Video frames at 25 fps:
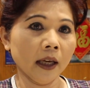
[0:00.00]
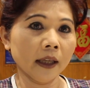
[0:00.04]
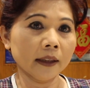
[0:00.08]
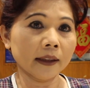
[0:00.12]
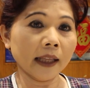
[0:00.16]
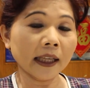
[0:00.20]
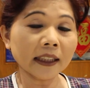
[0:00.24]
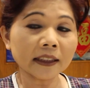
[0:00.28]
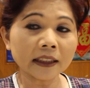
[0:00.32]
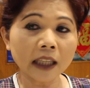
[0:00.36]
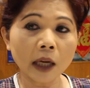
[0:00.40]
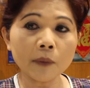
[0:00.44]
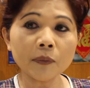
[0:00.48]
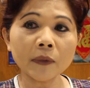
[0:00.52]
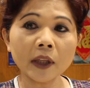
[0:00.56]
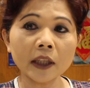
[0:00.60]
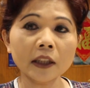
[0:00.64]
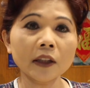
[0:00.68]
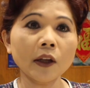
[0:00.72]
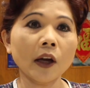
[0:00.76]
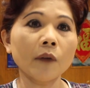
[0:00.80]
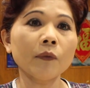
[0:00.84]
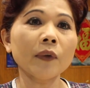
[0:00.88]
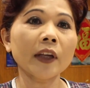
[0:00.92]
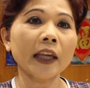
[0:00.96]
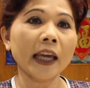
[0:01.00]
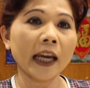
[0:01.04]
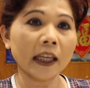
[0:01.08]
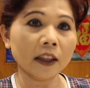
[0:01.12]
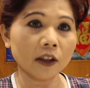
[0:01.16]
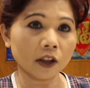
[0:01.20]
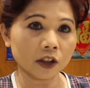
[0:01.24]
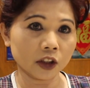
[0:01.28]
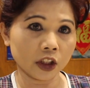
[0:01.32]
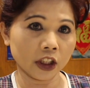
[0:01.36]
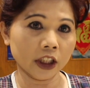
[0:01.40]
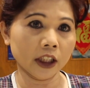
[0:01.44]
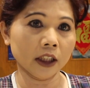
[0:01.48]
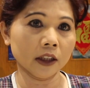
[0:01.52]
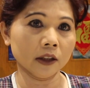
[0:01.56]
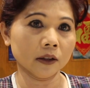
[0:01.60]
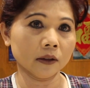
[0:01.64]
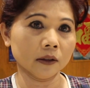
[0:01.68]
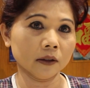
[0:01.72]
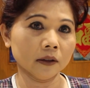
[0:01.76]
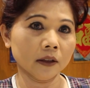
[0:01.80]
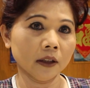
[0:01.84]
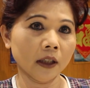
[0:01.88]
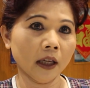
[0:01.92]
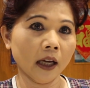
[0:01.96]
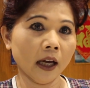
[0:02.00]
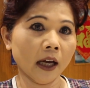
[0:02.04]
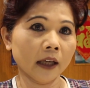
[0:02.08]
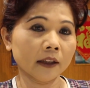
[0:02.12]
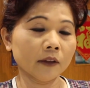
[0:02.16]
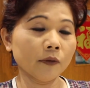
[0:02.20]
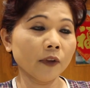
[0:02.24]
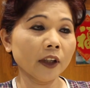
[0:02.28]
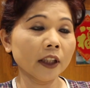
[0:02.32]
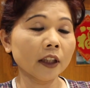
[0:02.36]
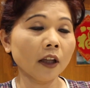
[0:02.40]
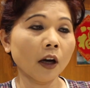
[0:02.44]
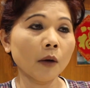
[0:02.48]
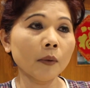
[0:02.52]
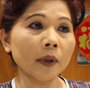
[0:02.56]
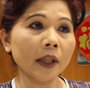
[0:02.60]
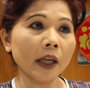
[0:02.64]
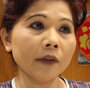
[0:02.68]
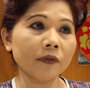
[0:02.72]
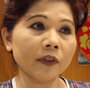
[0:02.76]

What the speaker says: That's something that we cannot tell. We normally,